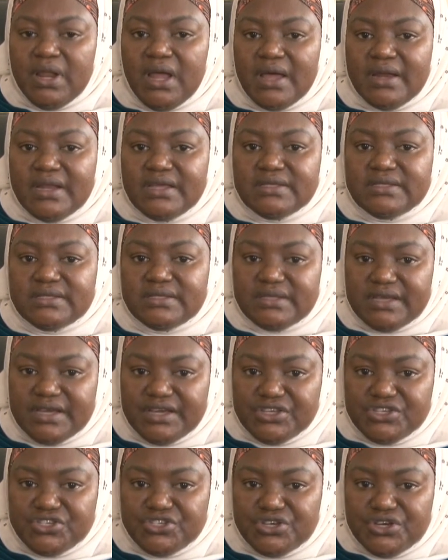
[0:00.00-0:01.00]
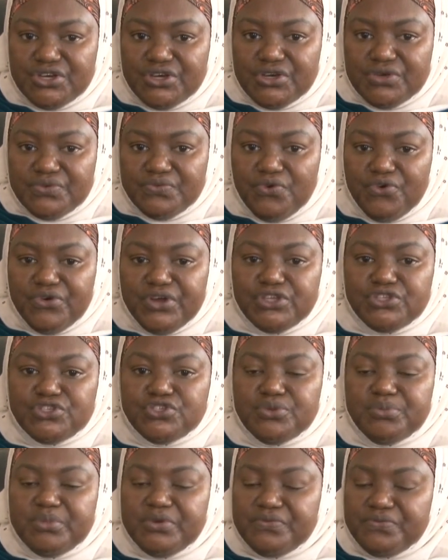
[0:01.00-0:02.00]
planning stage for it
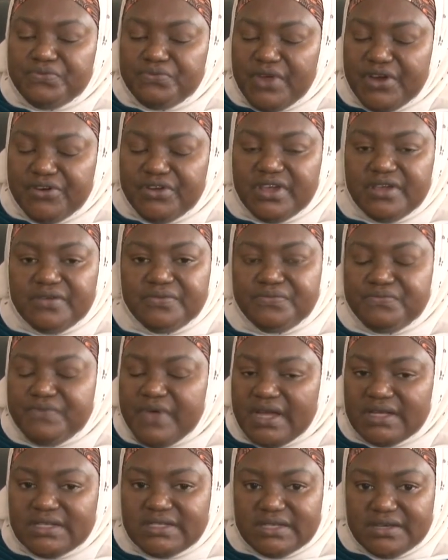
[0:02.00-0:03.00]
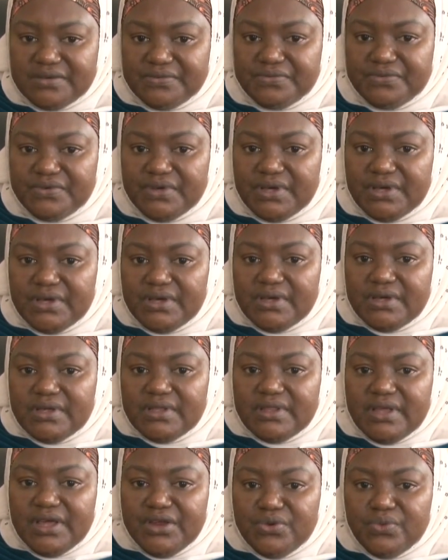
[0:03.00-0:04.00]
to be very effective.
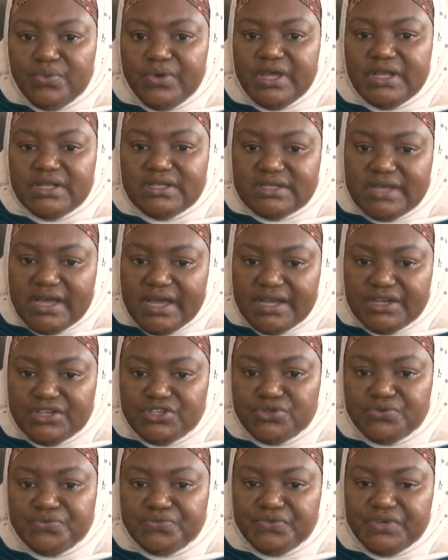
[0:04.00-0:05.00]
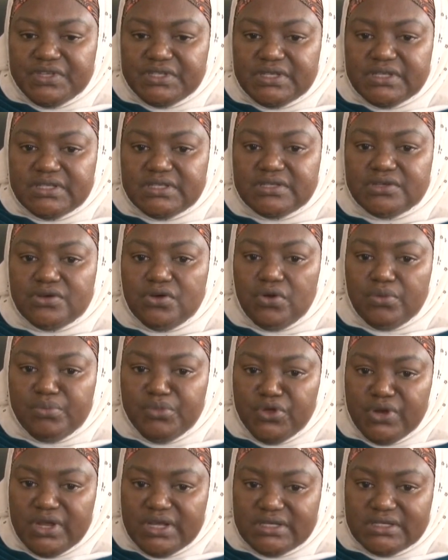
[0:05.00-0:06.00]
Then we intend to visit
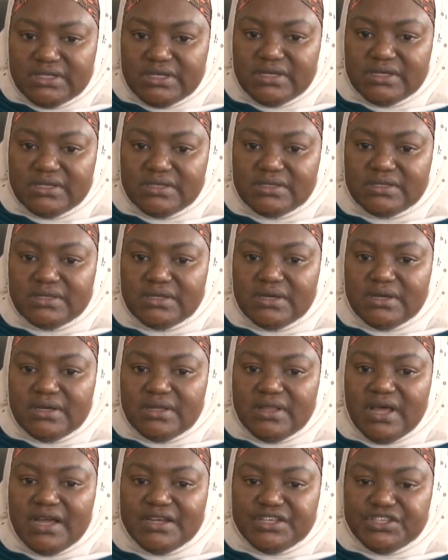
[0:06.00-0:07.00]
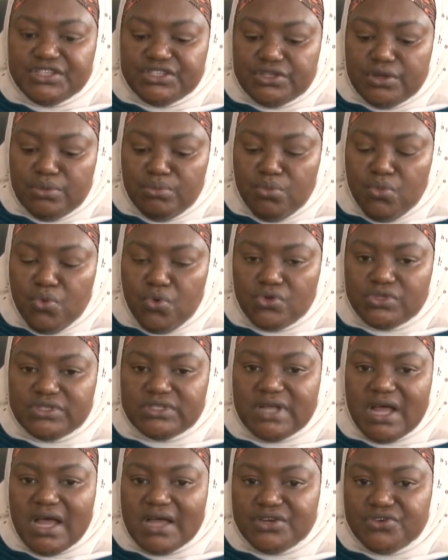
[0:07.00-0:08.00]
communities, that is the
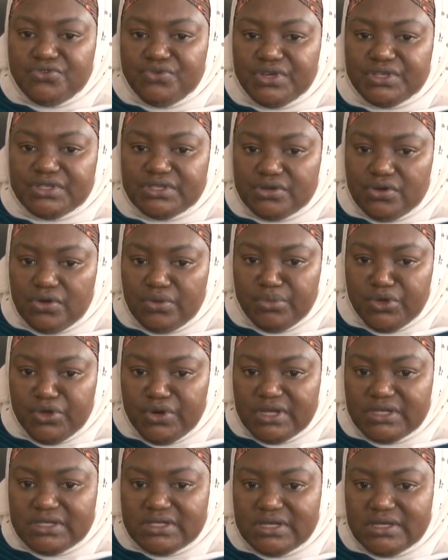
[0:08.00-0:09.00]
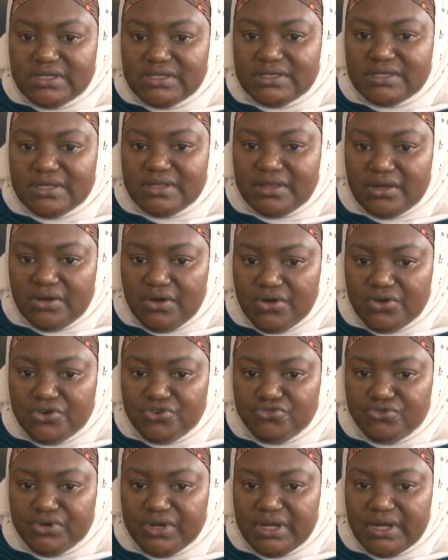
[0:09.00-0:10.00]
most at-risk communities in the
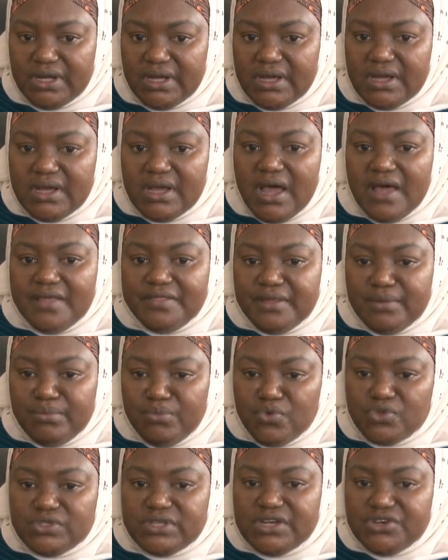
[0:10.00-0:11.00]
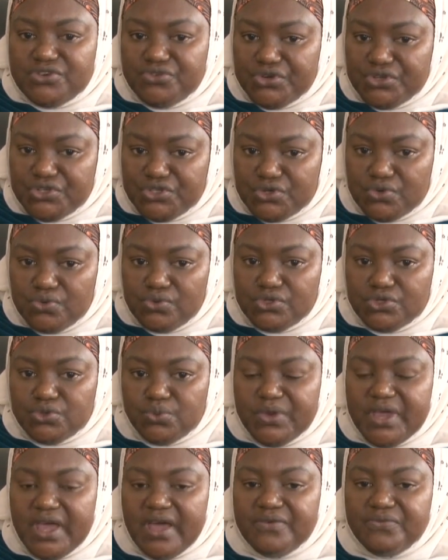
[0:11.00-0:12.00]
country and the most at-risk schools.
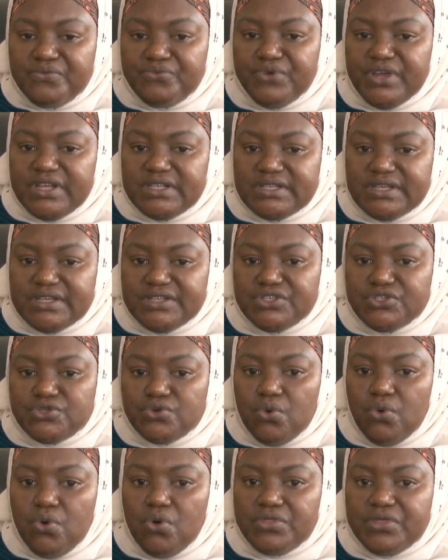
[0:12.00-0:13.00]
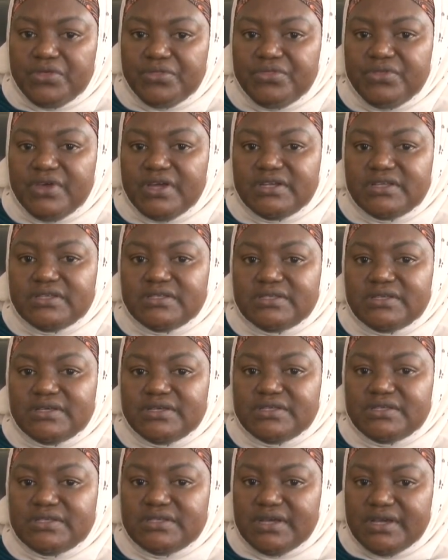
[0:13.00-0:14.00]
We have written to all the
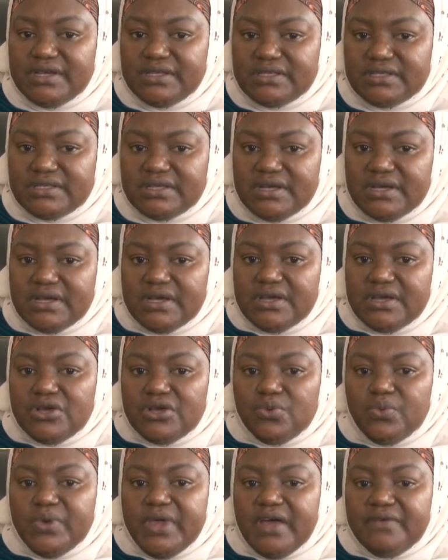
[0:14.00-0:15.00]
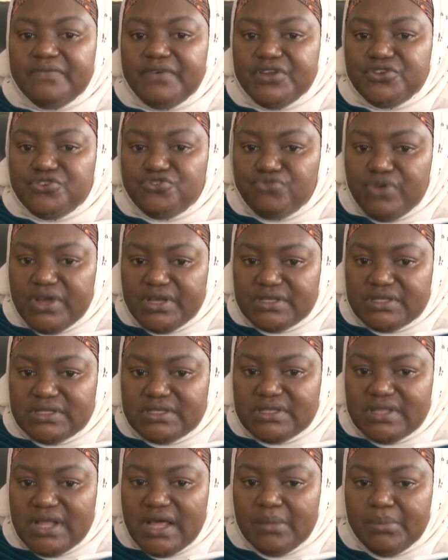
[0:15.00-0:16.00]
36 states. We have
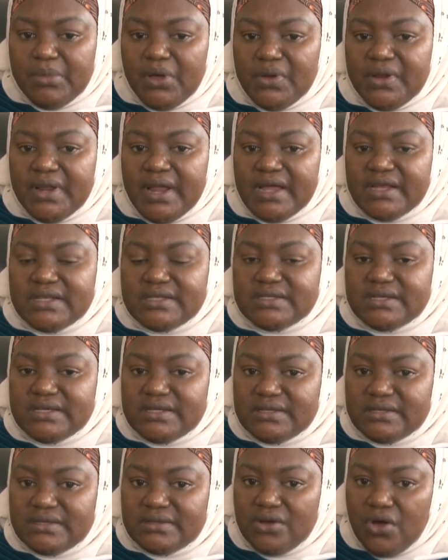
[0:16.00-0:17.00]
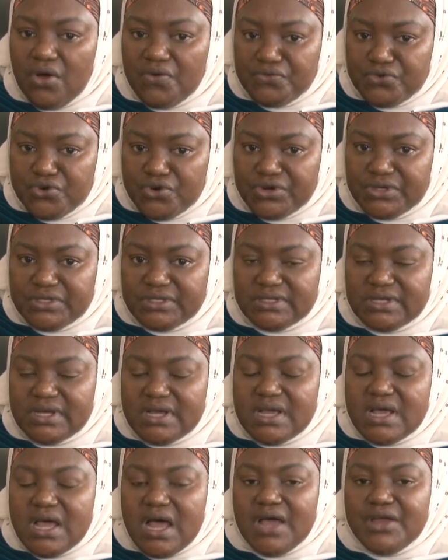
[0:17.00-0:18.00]
addressed about 19 governors
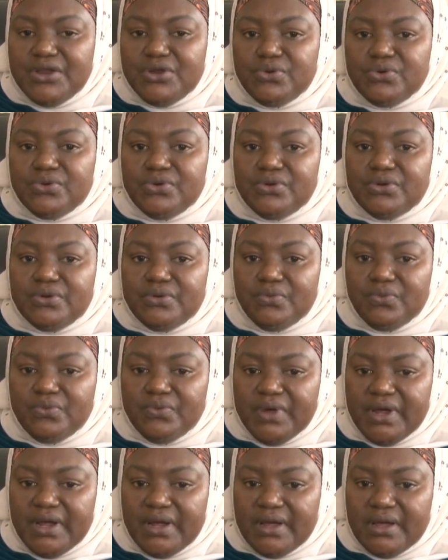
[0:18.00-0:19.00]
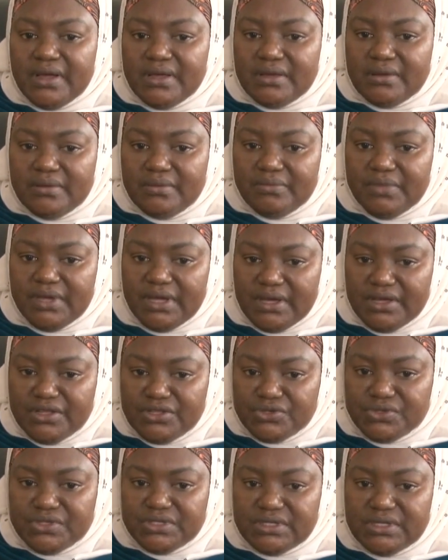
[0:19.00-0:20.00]
and we're
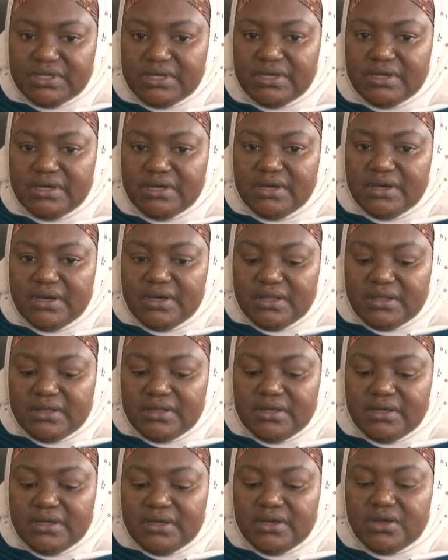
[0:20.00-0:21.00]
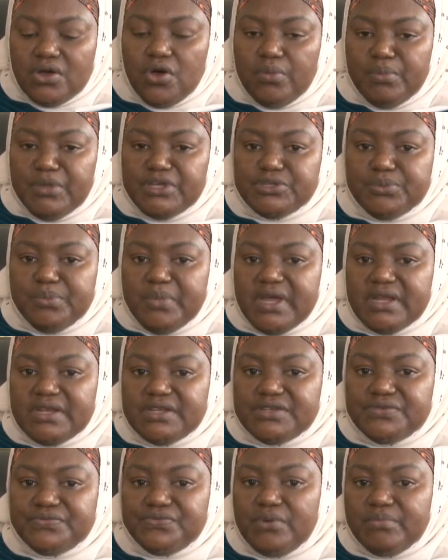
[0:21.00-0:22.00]
beginning to see the
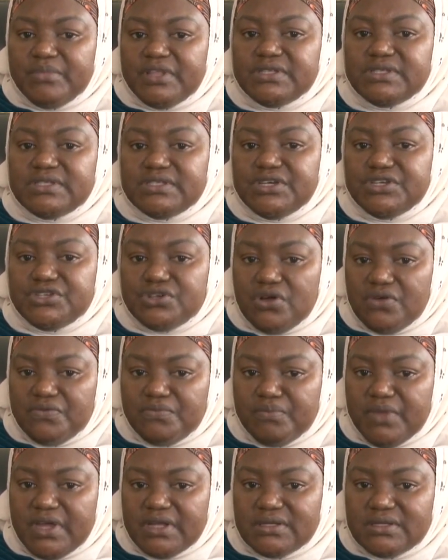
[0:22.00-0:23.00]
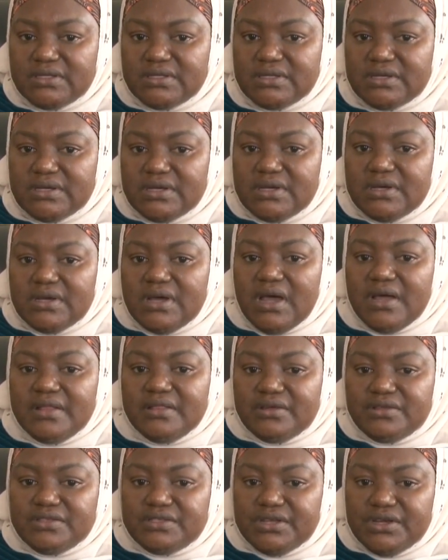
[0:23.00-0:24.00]
commitment from the state government.
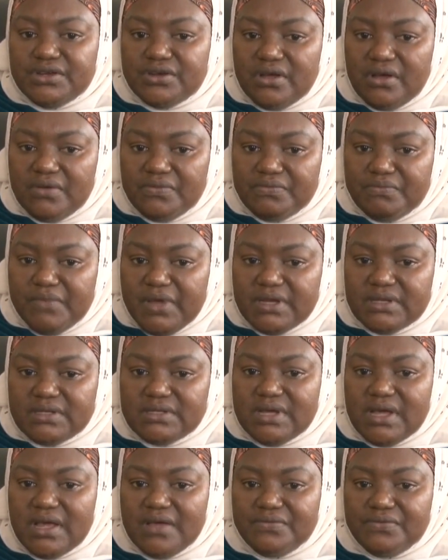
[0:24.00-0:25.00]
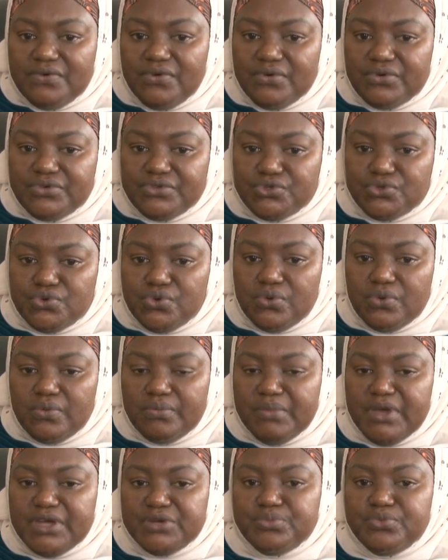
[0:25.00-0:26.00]
And the state government have also
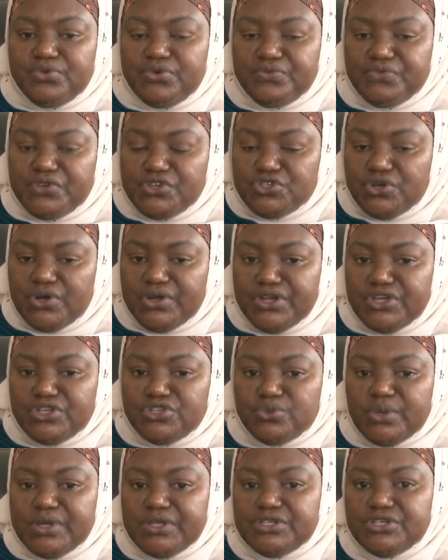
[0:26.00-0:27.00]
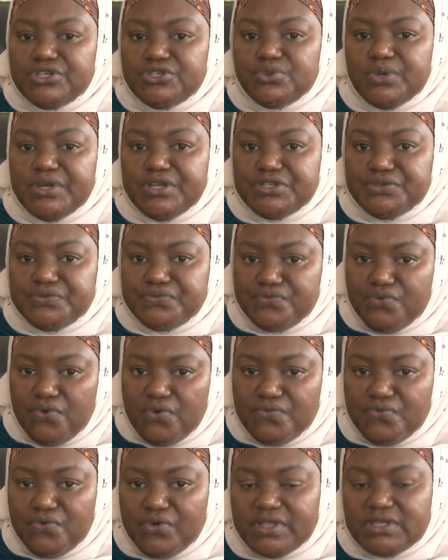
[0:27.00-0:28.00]
made provision in
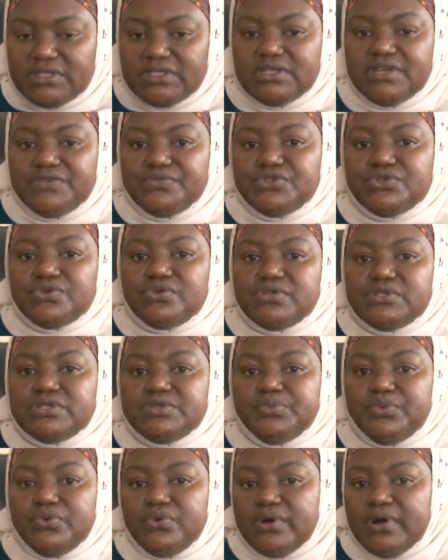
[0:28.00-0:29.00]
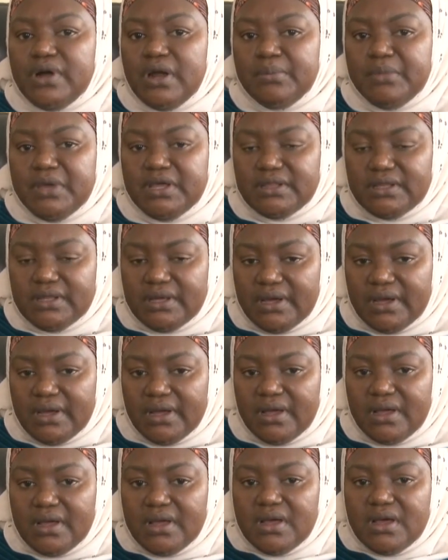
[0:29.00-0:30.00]
2024 for the Safe Schools program in
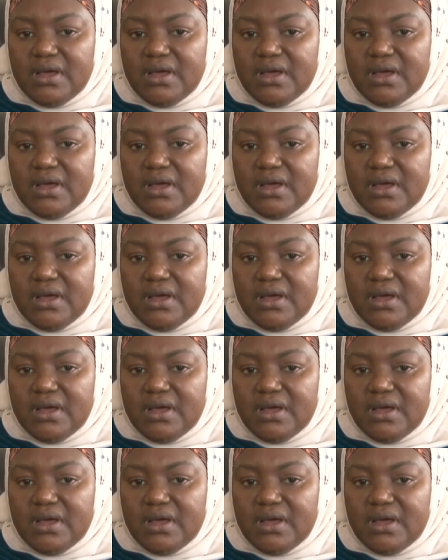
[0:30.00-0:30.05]
their